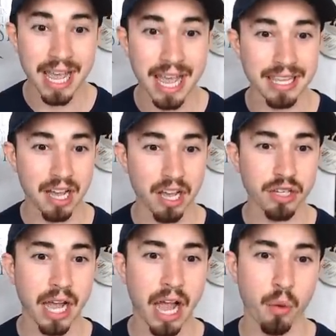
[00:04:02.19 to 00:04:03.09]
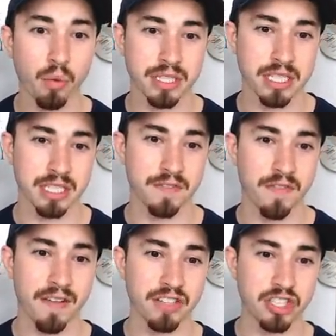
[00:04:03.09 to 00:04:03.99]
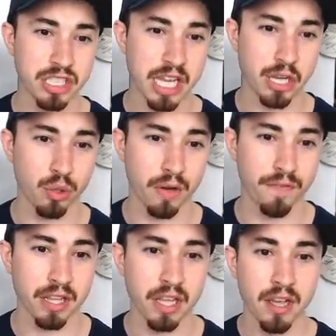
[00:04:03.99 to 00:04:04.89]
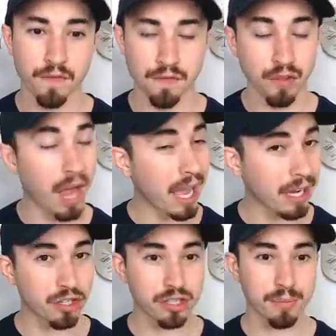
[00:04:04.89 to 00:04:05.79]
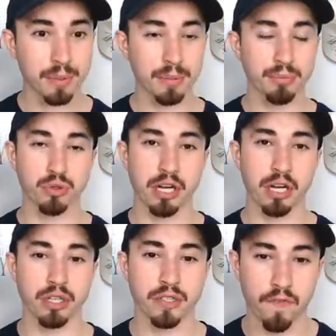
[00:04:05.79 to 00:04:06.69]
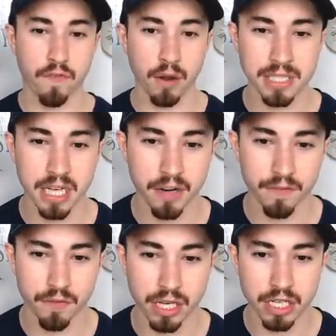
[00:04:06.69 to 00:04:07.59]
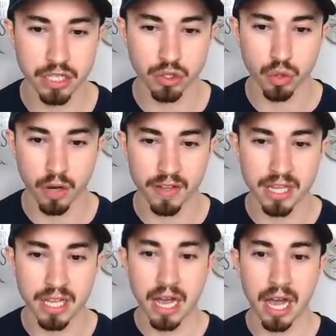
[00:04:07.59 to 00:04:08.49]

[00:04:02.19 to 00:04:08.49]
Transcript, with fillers: And the other guy at 165 is Shane Griffith, flying under some people's radars from Stanford is Griffith,